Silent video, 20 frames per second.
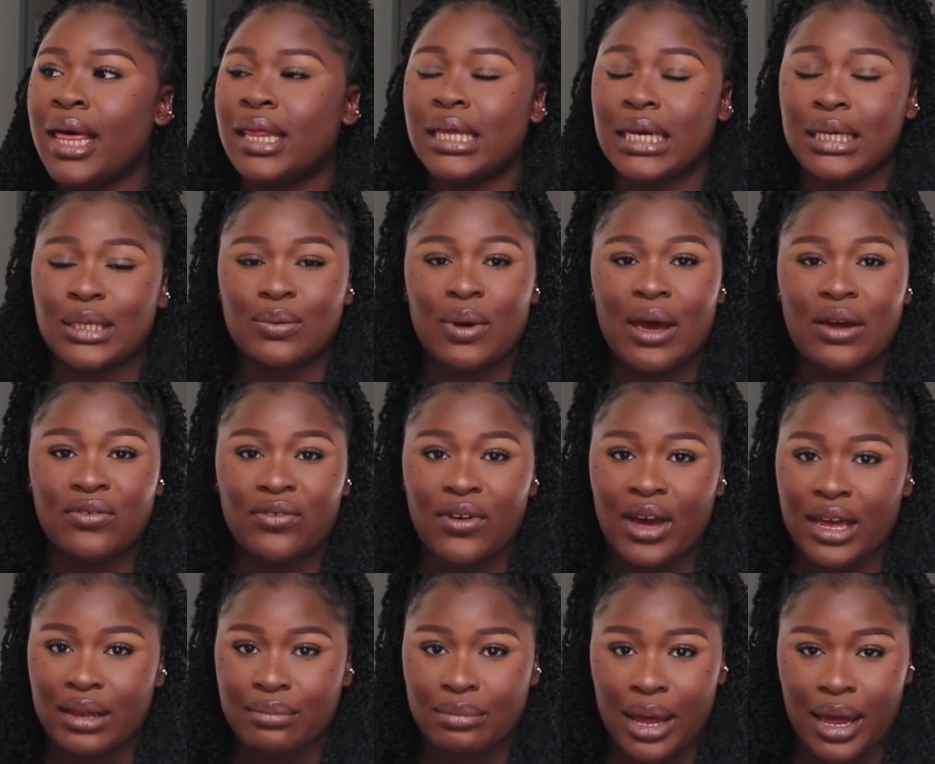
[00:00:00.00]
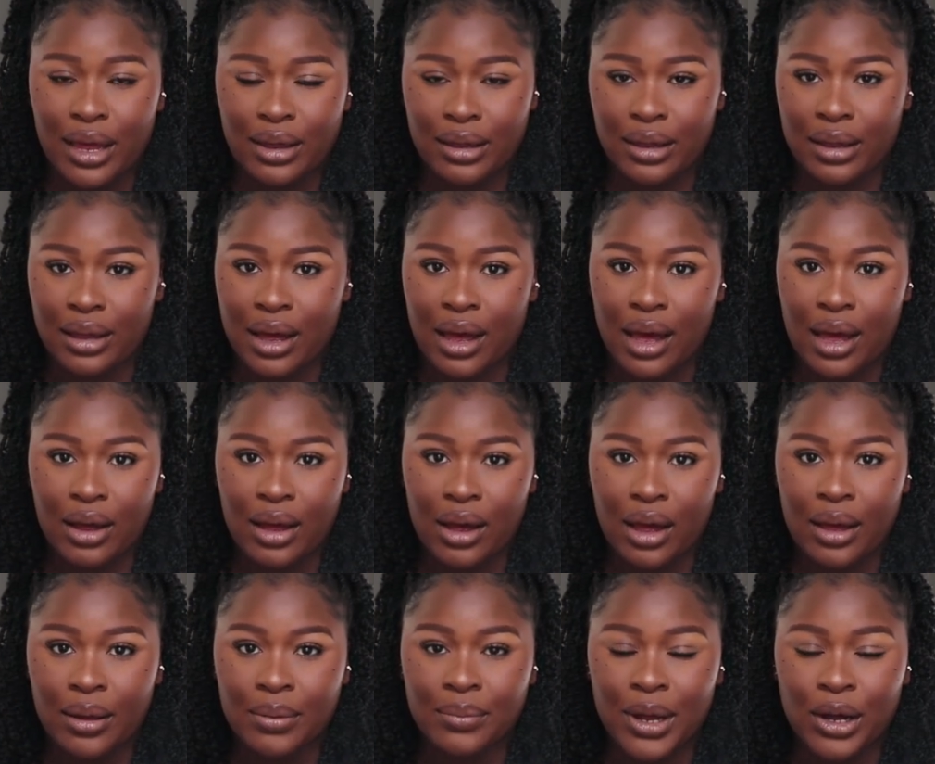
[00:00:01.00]
There's Wi-Fi in my
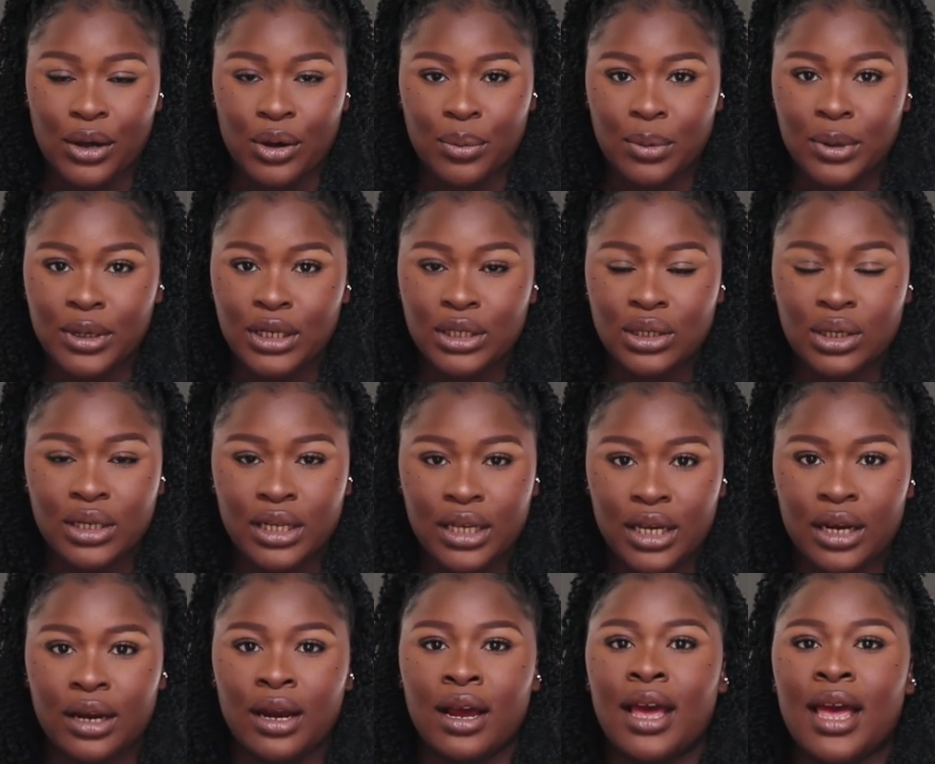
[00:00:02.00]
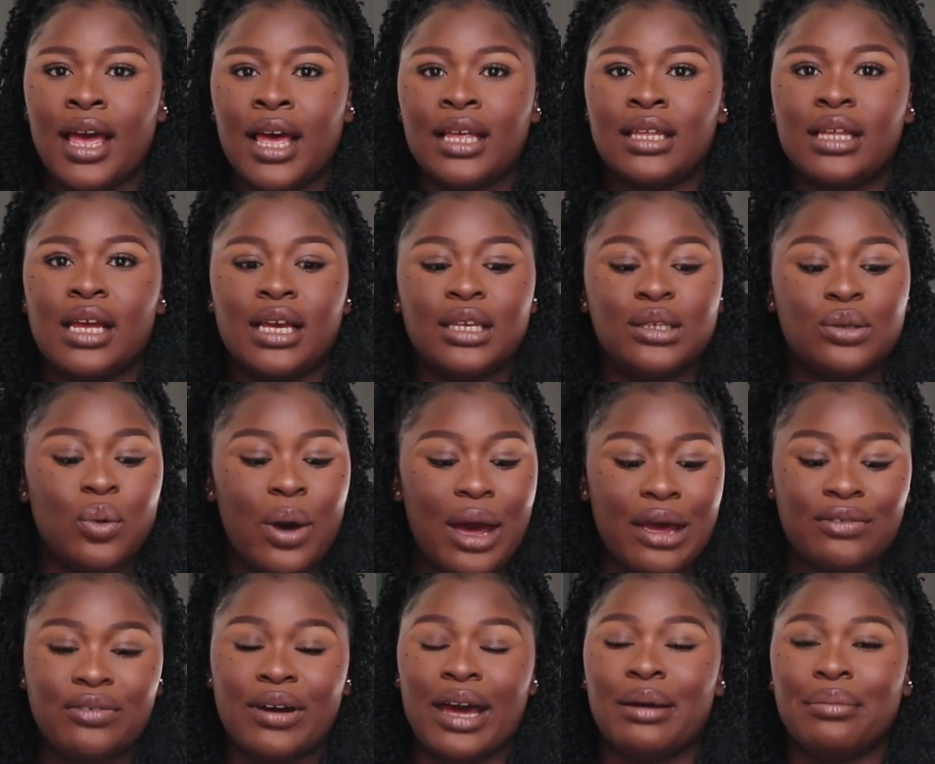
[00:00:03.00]
accommodation here, there's
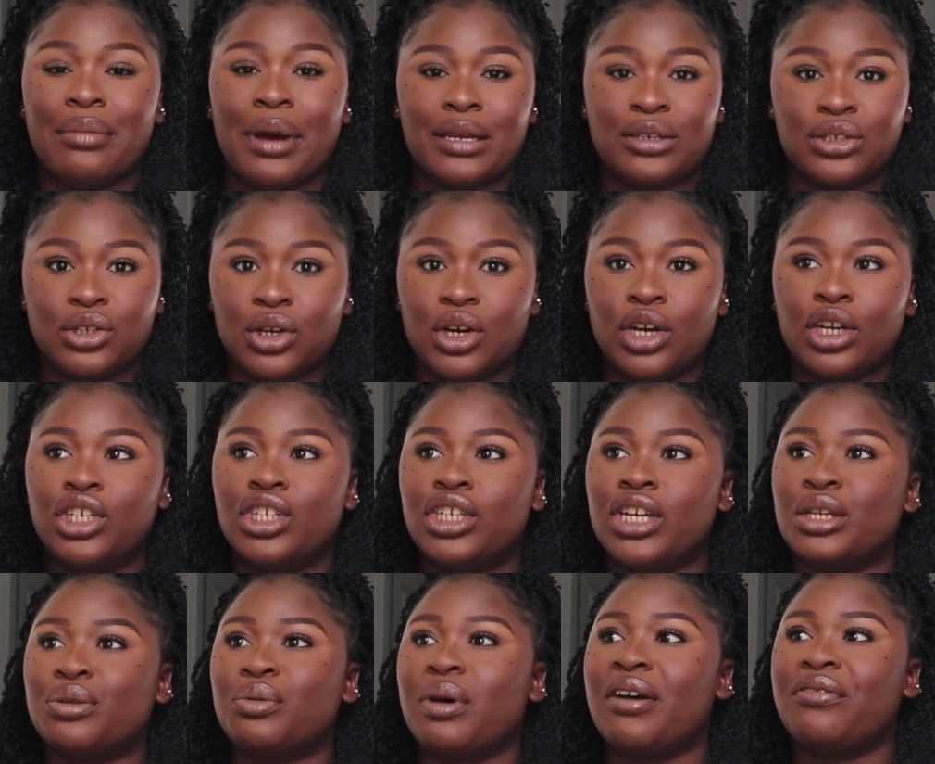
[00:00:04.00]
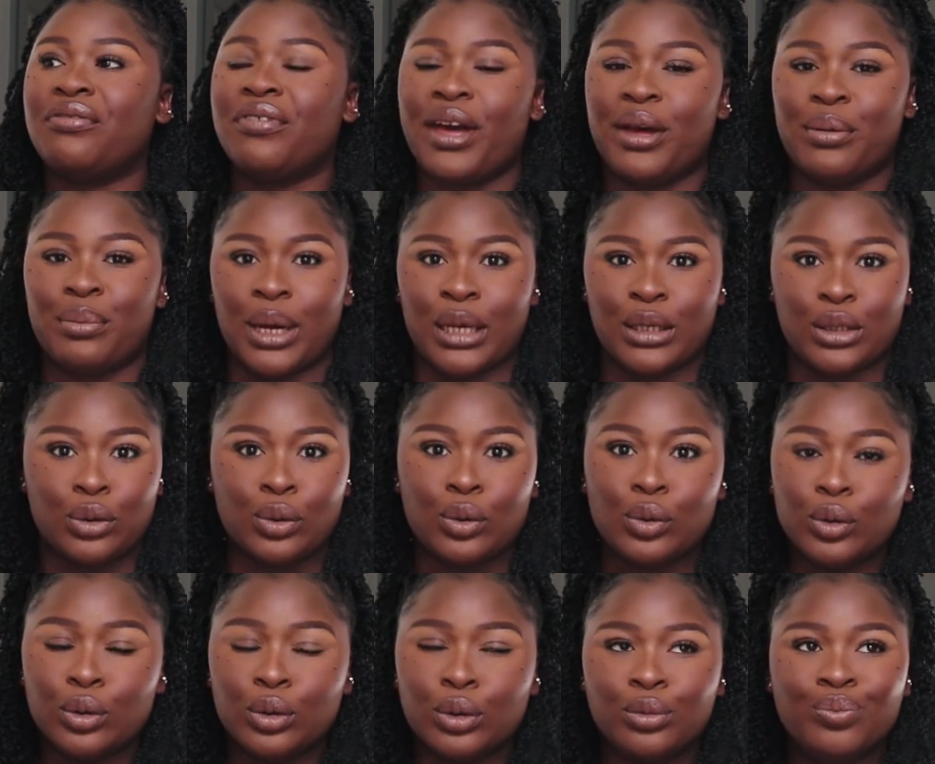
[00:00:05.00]
Wi-Fi in my church, there's Wi-Fi in my
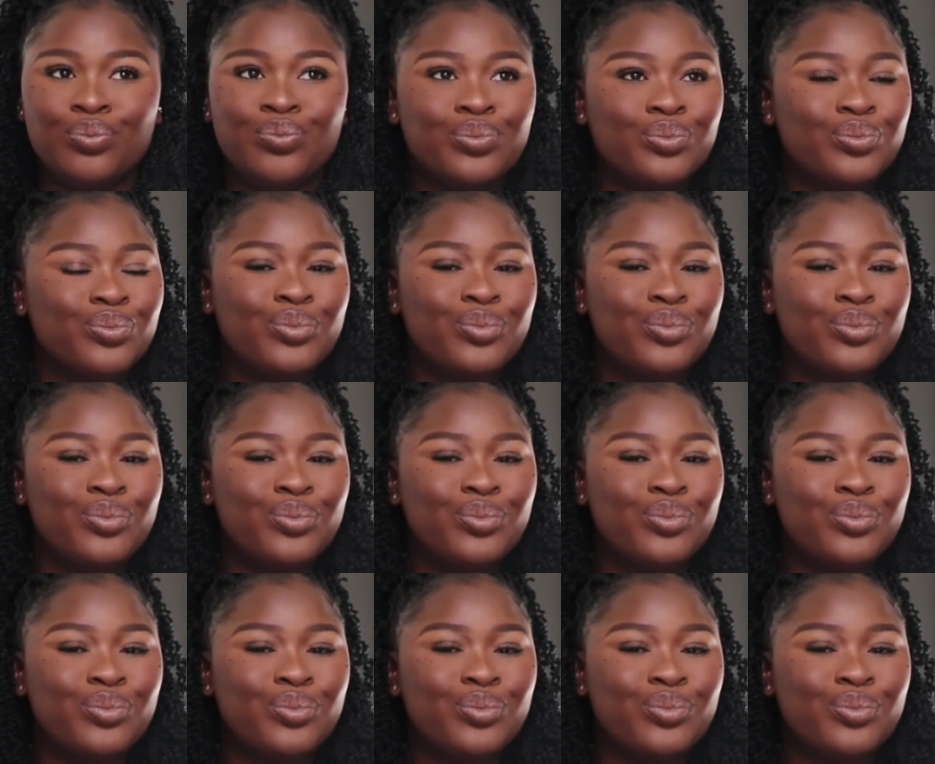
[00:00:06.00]
school.